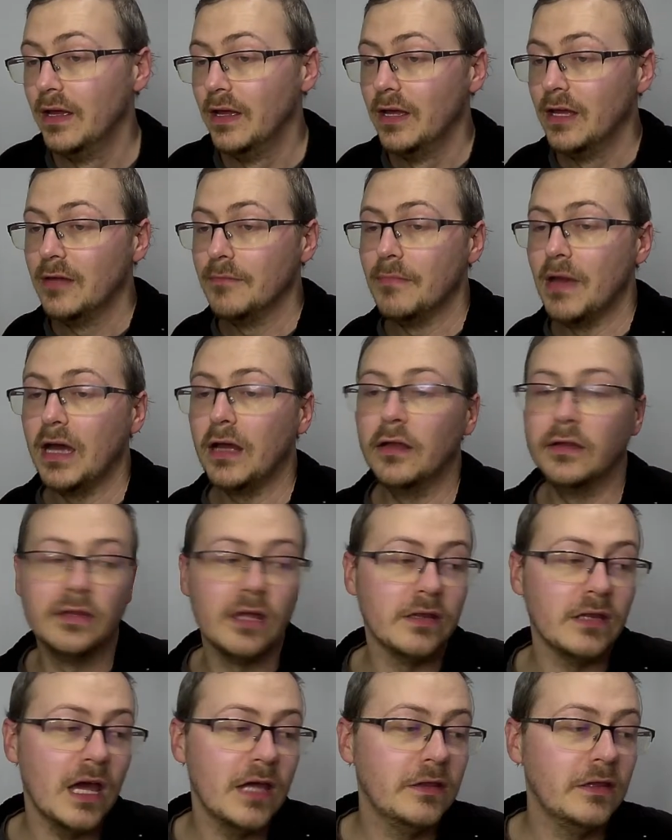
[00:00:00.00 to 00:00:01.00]
Michael says,
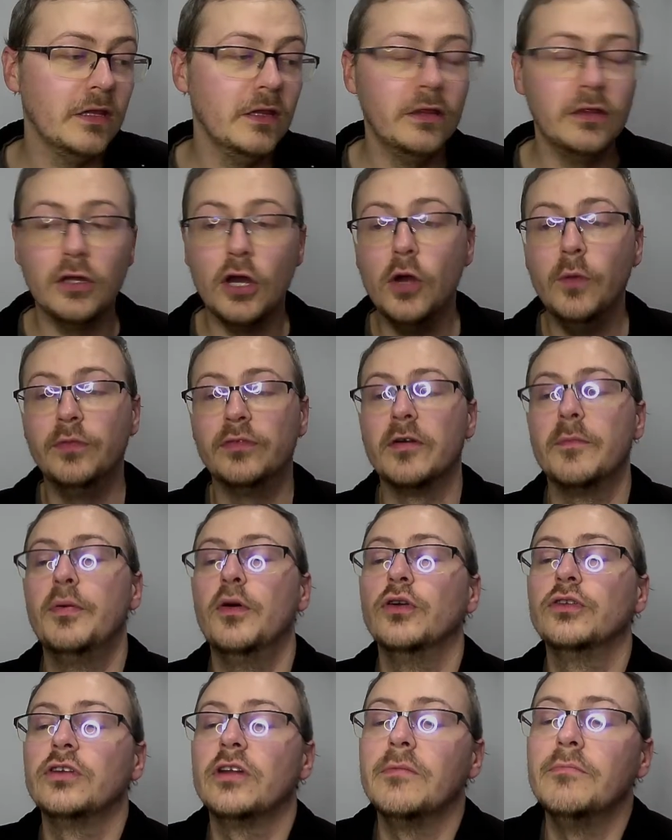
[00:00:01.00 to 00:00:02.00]
SE Scoops
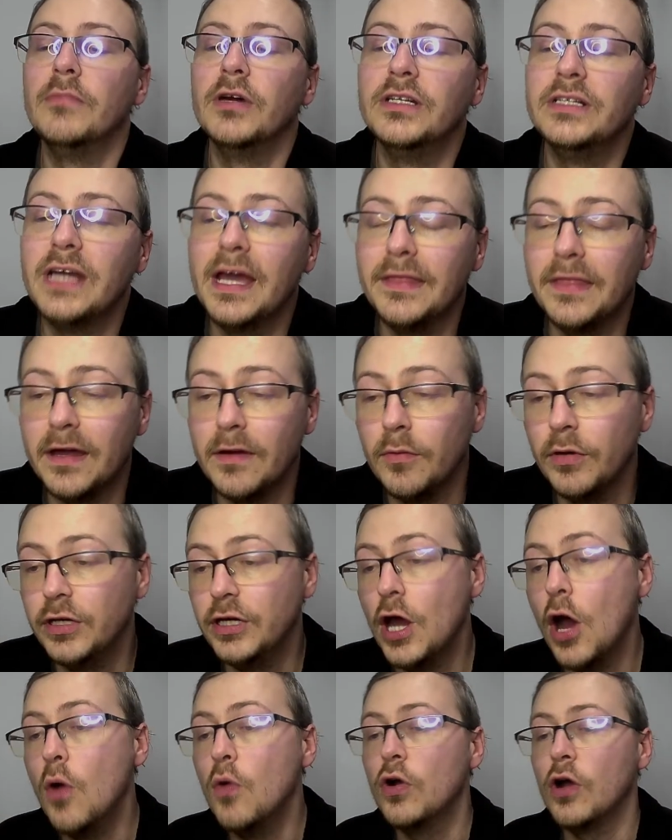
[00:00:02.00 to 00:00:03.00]
reported on Monday there were
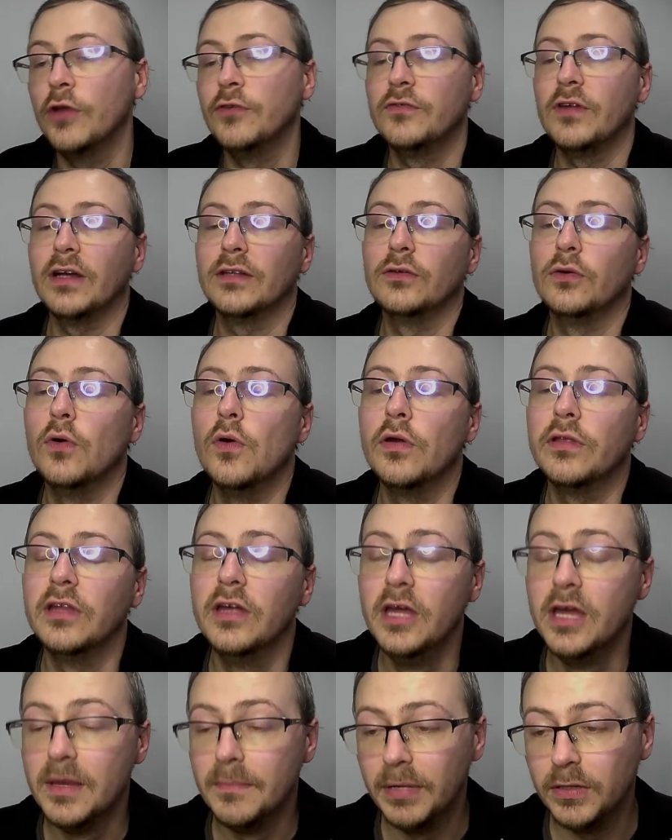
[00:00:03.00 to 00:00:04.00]
no contract talks
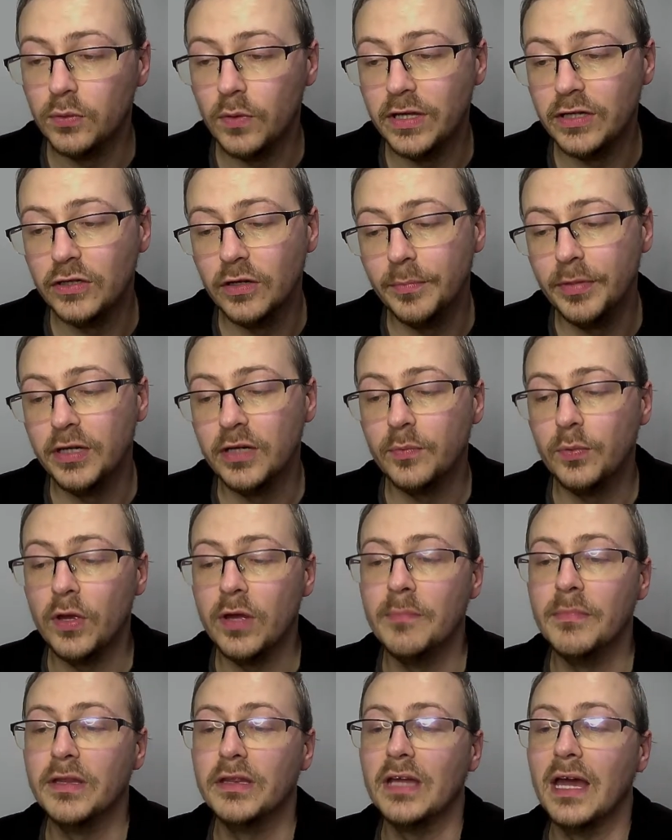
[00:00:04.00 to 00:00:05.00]
between WWE and
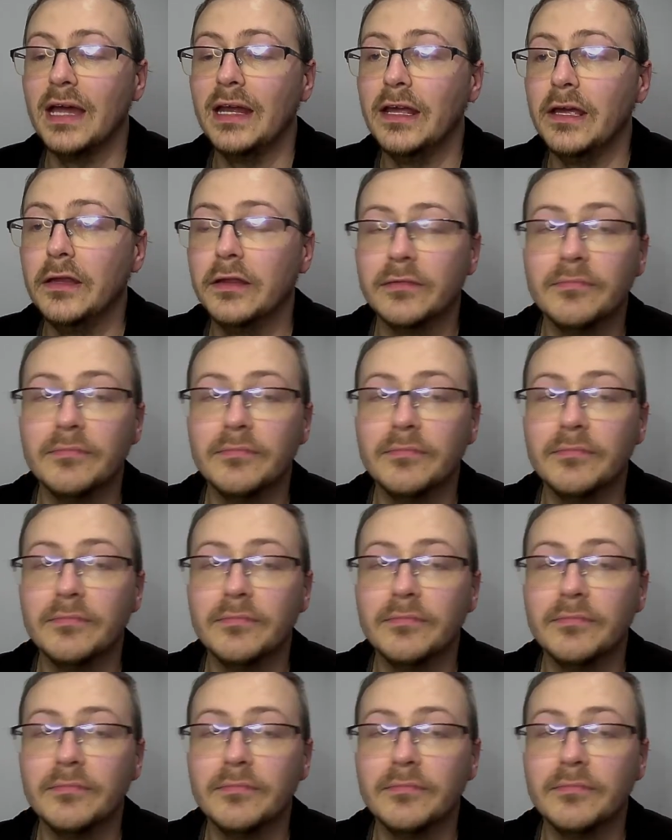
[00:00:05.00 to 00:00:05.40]
Mercedes.